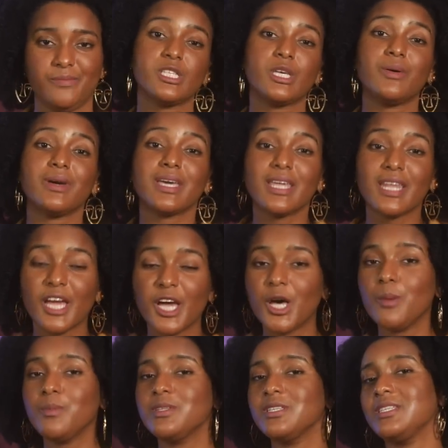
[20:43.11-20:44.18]
So it can
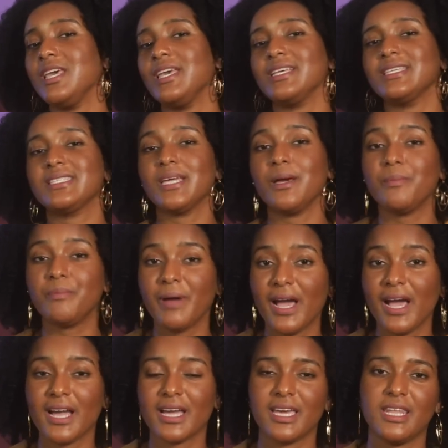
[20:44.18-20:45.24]
help to take a step
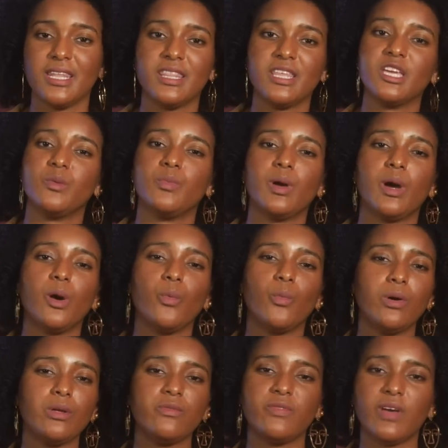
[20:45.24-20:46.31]
back and think about
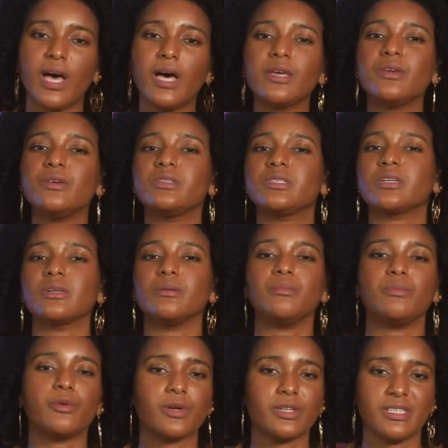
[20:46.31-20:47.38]
what values are
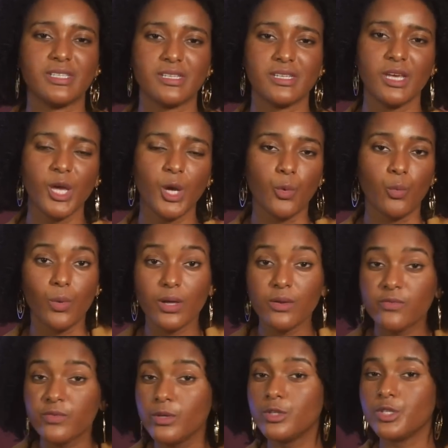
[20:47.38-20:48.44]
important, what
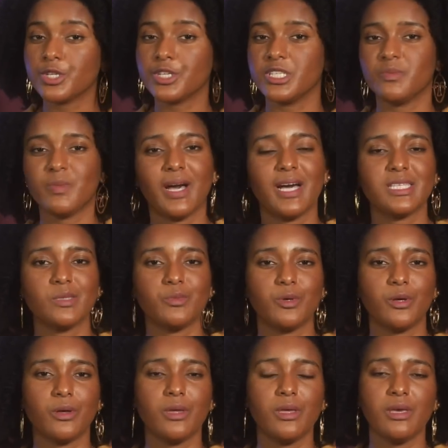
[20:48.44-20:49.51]
future is
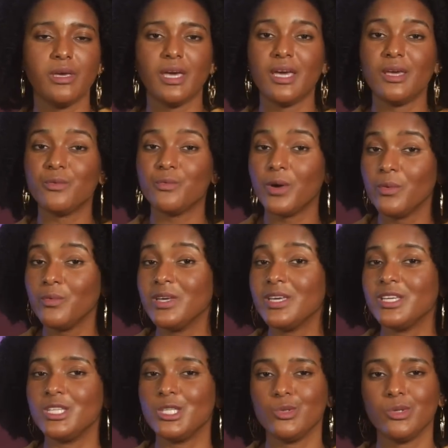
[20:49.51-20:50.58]
possible, and what we
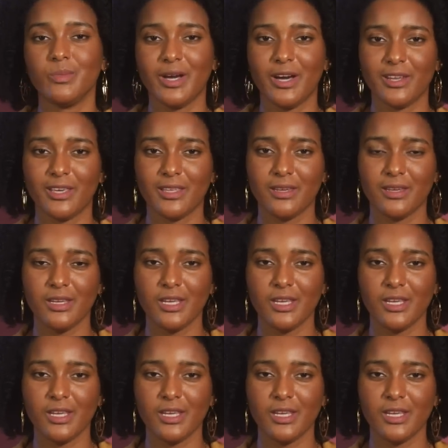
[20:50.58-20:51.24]
can do about it.